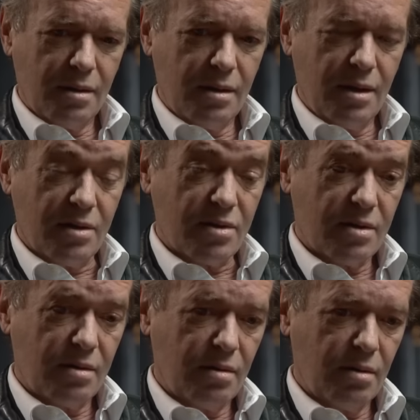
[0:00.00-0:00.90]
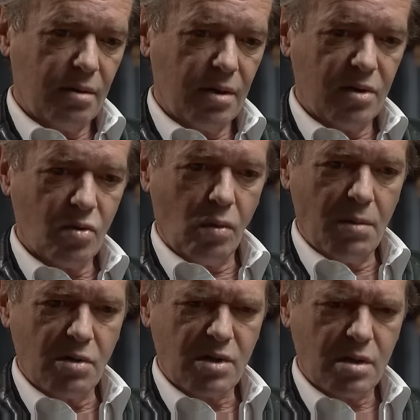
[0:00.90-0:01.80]
is
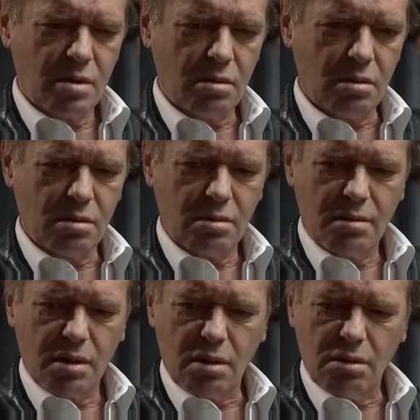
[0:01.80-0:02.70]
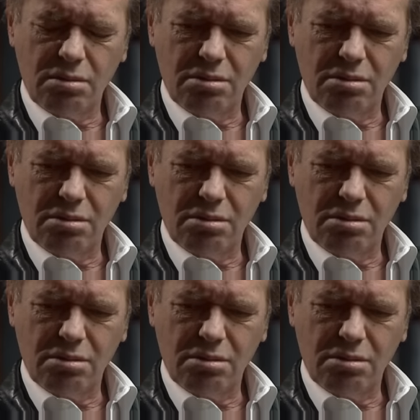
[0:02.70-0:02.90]
almost too, you know,